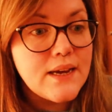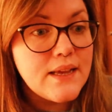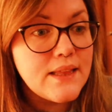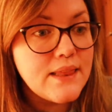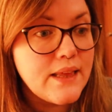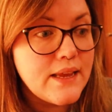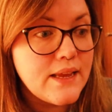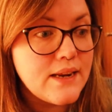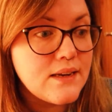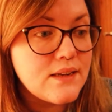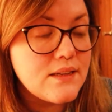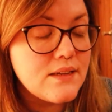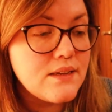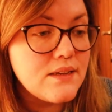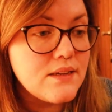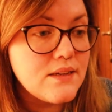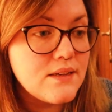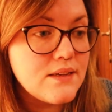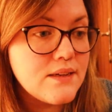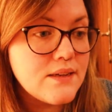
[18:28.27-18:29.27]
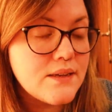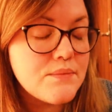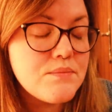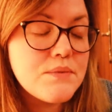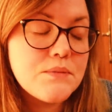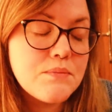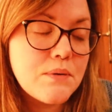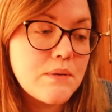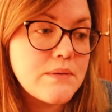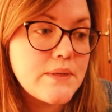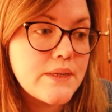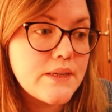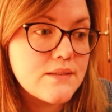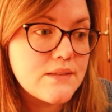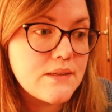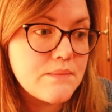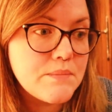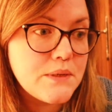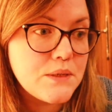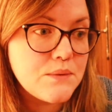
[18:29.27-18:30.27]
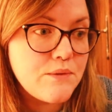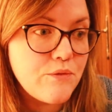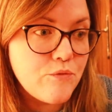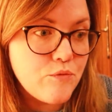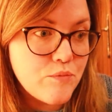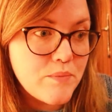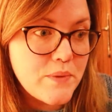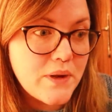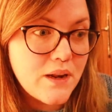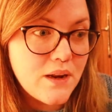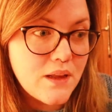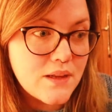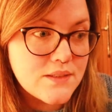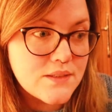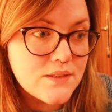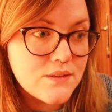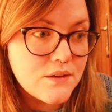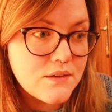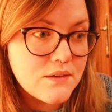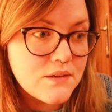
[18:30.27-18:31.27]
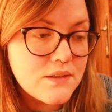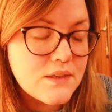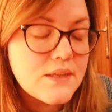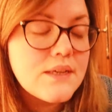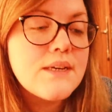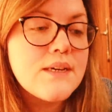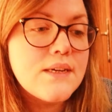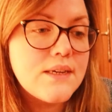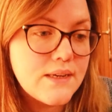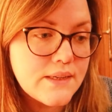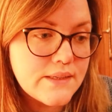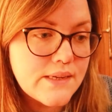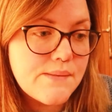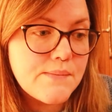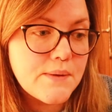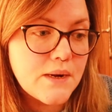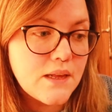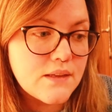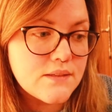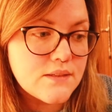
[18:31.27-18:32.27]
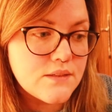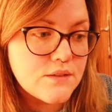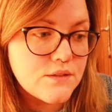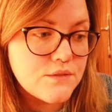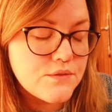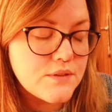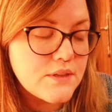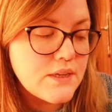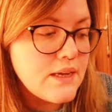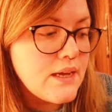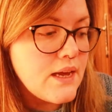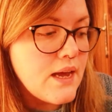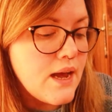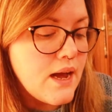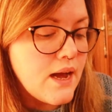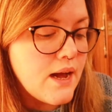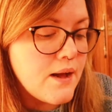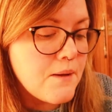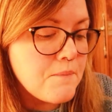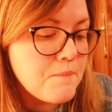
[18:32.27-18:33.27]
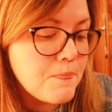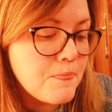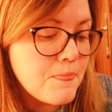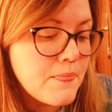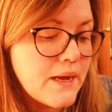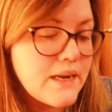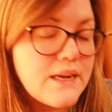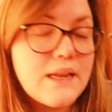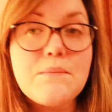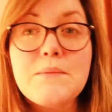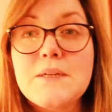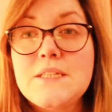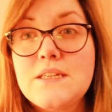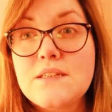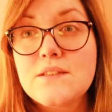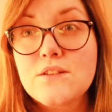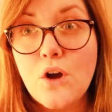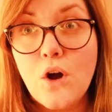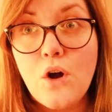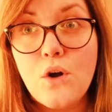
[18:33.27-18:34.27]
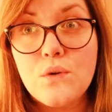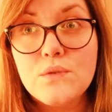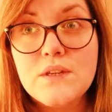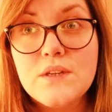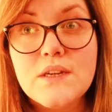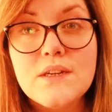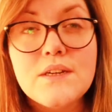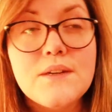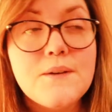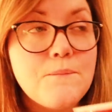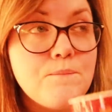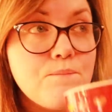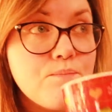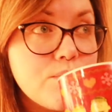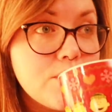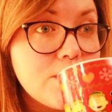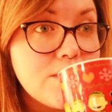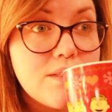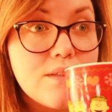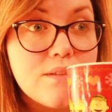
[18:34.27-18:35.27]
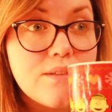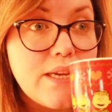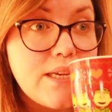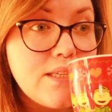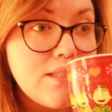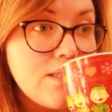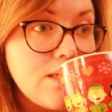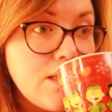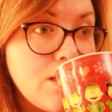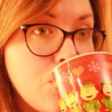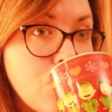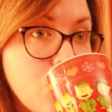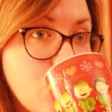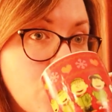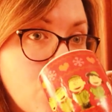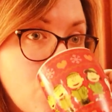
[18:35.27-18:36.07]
And then, it's probably because I'm bedridden with my glasses on. I take my glasses off. And now my tea is cold. It's still tasty.